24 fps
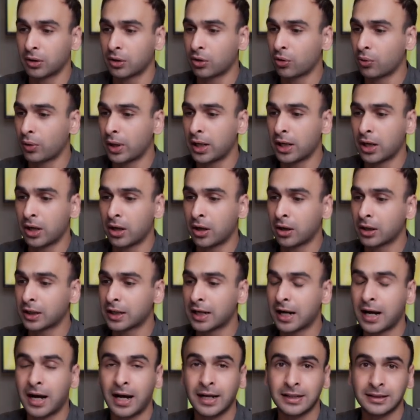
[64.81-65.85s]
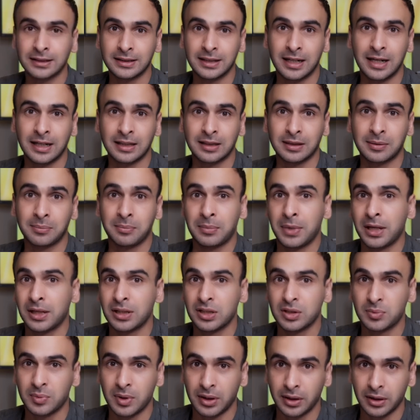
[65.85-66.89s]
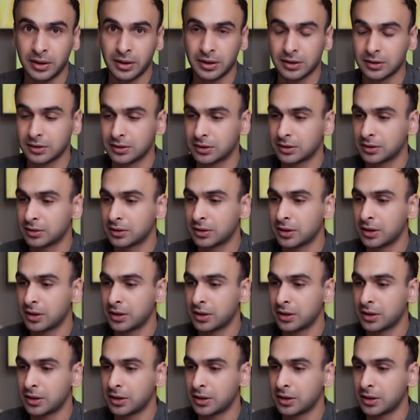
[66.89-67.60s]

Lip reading: create our content management list.